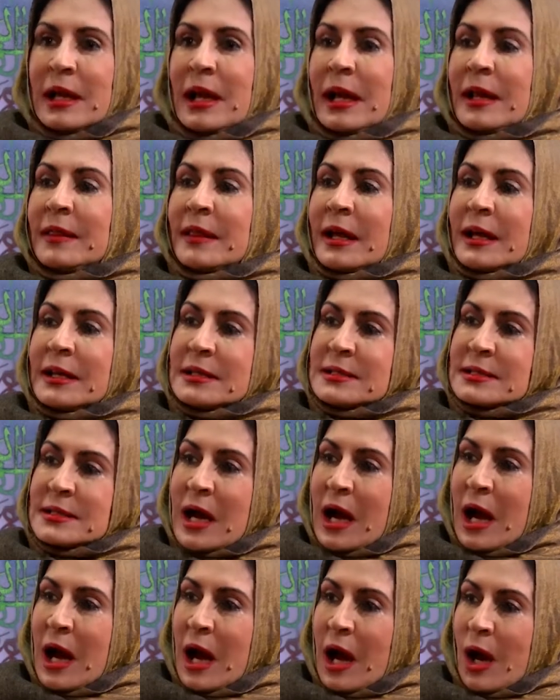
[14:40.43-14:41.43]
and that is
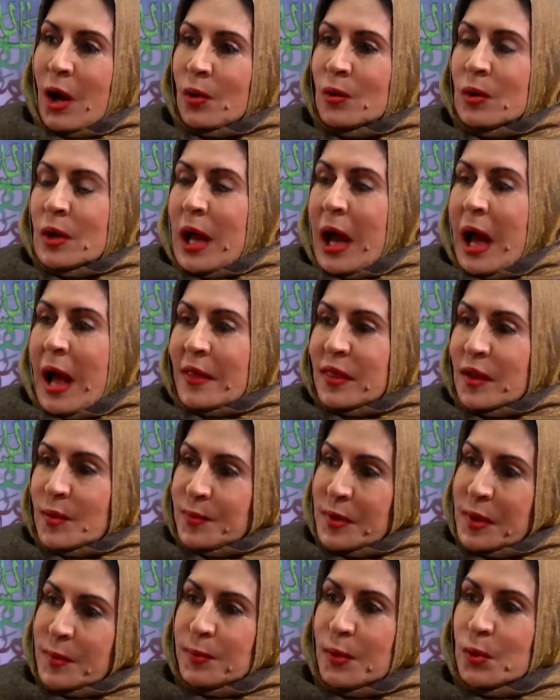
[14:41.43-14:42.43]
how other
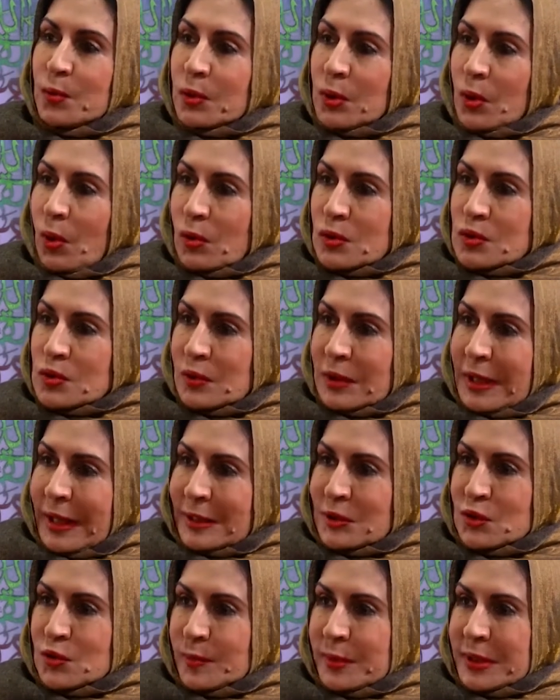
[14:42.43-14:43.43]
people would also
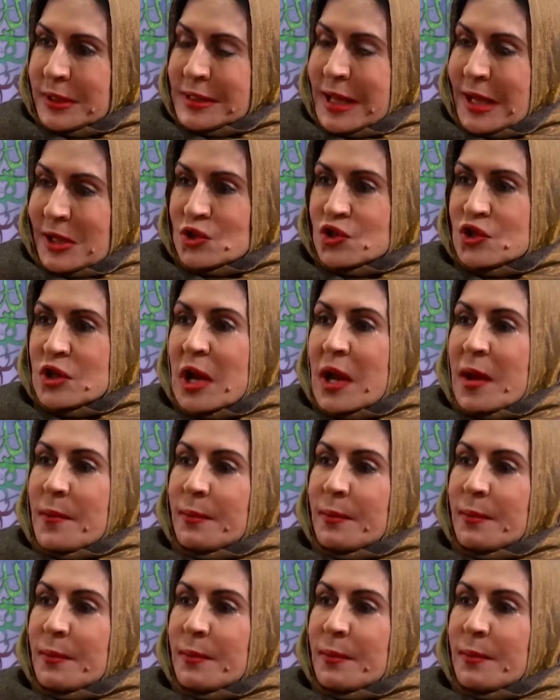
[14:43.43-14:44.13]
like to be touched